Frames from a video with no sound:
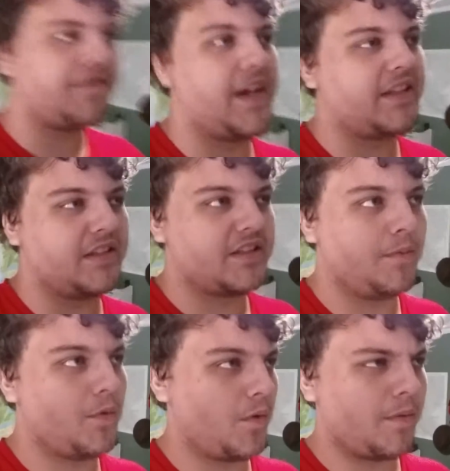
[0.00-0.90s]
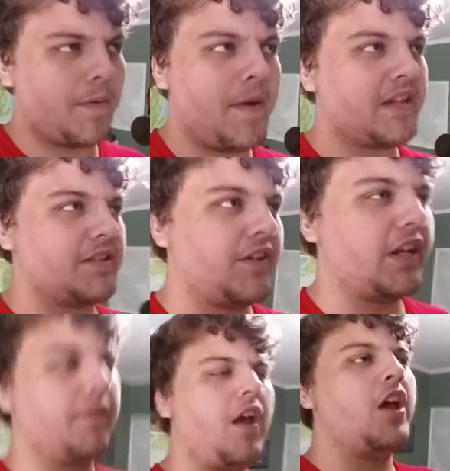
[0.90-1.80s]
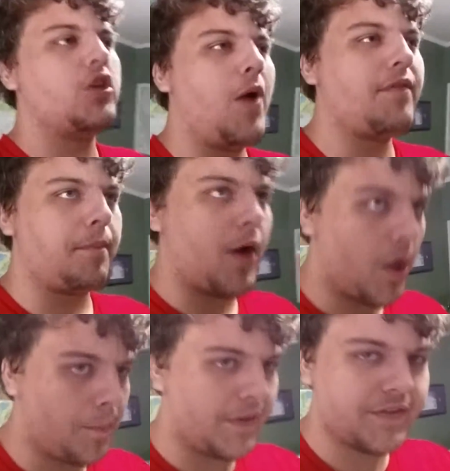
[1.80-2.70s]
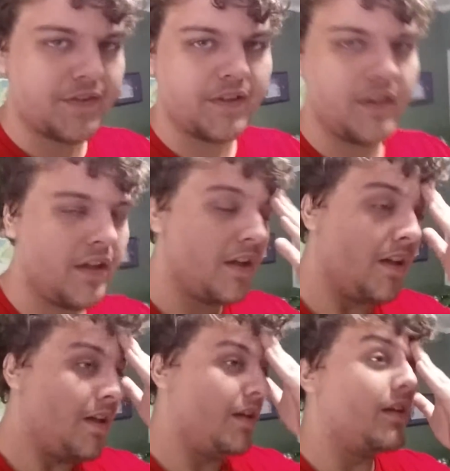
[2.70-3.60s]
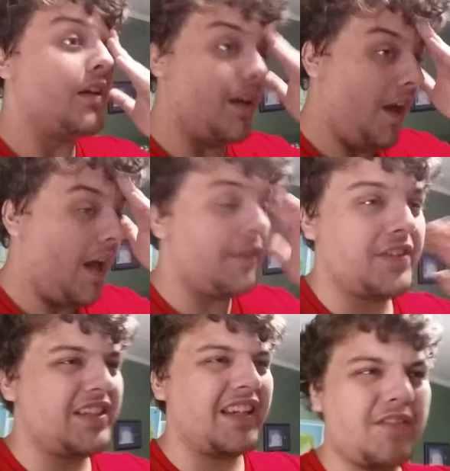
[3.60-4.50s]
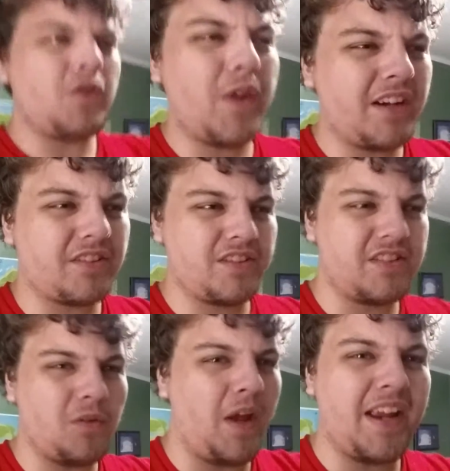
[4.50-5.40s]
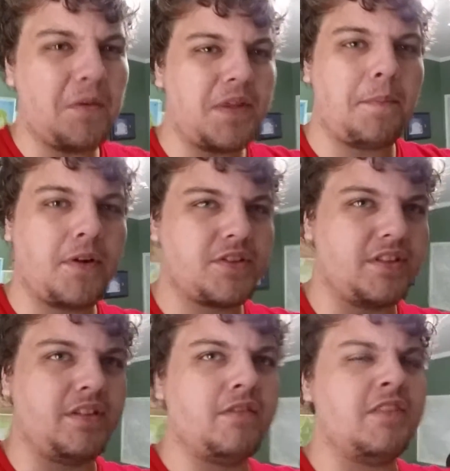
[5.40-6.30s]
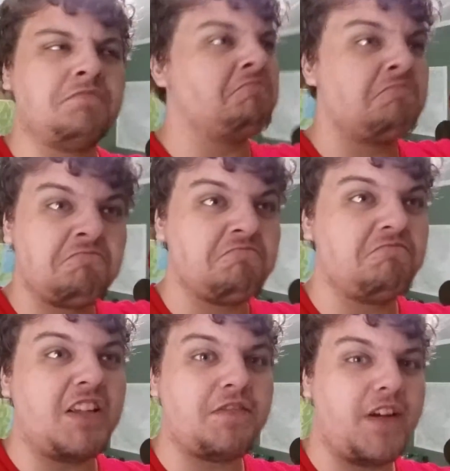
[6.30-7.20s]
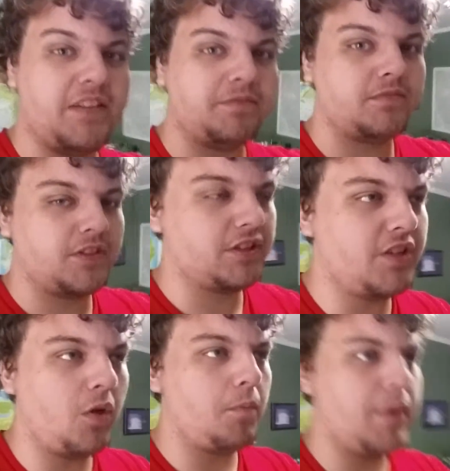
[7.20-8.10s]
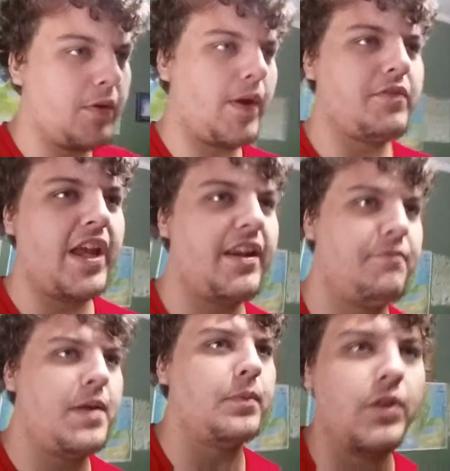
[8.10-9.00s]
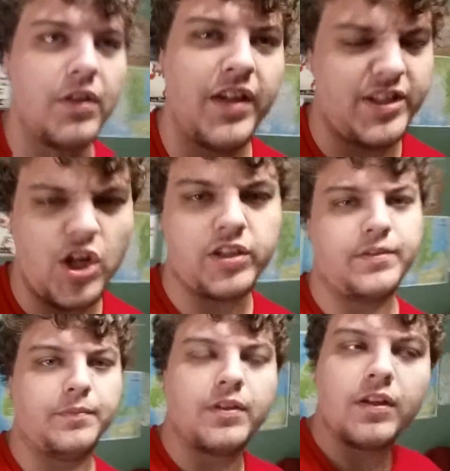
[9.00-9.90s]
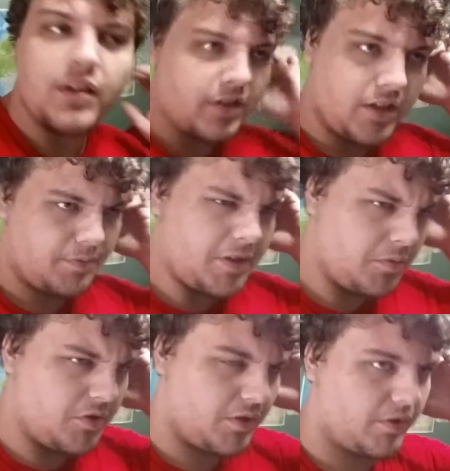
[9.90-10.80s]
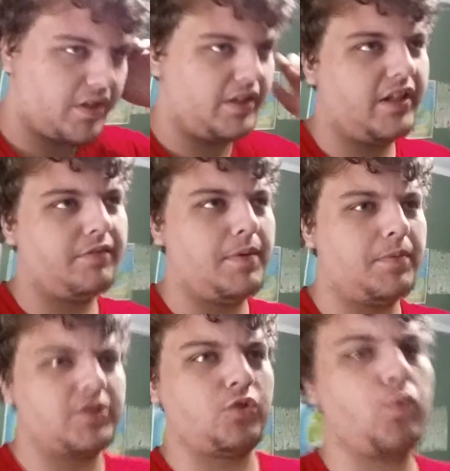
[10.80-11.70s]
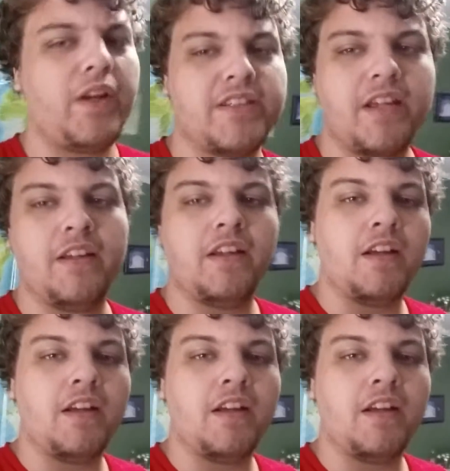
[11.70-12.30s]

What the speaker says: effect on someone, whether it be positive or negative. You have a purpose. And if it's negative, who cares? Just don't hang out with that person. That's fine. Just don't be around negative people. It's awesome. Especially when you get rid of the negative people. It's great.